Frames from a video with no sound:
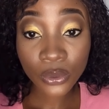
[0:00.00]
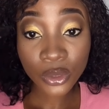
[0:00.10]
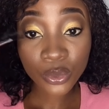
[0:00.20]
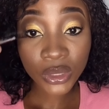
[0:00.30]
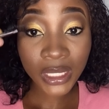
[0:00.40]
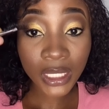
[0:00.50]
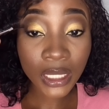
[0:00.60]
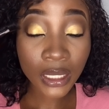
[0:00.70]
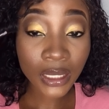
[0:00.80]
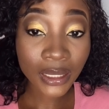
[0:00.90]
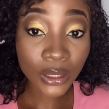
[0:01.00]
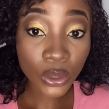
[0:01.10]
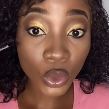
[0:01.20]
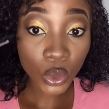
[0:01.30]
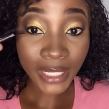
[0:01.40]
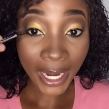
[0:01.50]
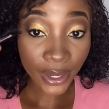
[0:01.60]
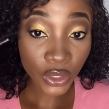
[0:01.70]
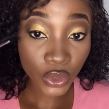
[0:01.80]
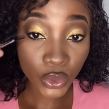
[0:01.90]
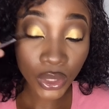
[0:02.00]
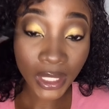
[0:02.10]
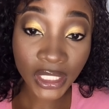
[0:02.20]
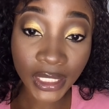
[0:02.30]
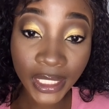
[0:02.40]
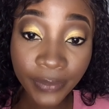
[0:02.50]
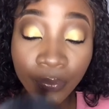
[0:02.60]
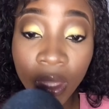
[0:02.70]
was putting glue direct to your lash line.